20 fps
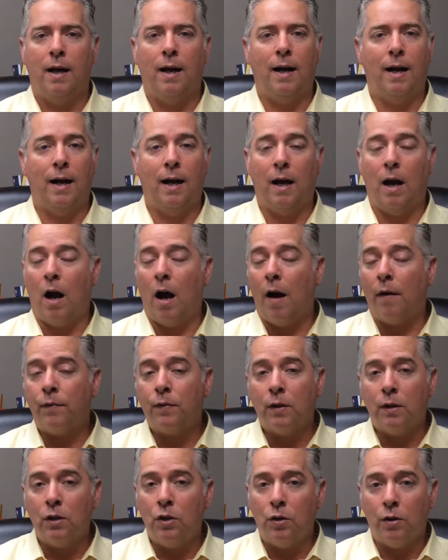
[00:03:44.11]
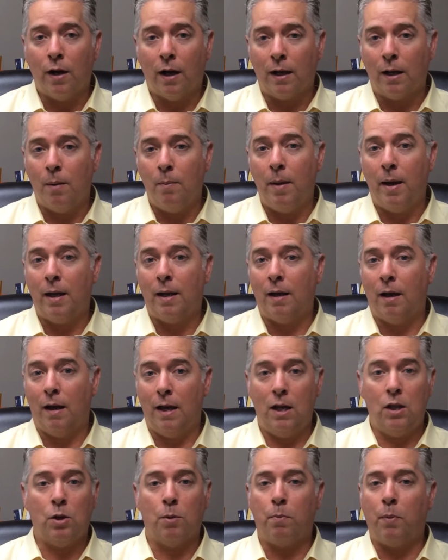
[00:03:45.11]
Often you're not going to make
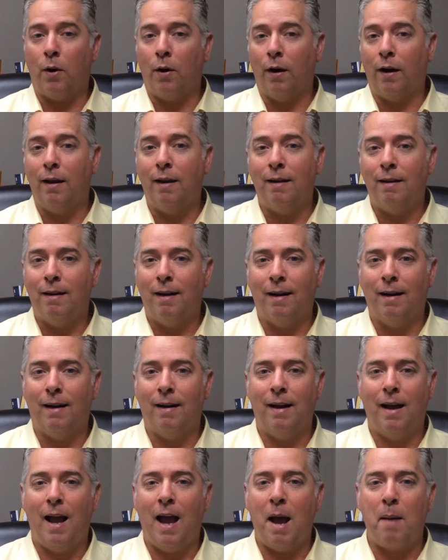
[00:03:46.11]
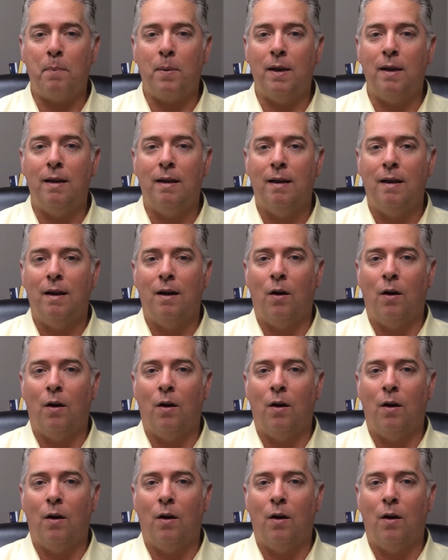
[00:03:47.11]
either party happy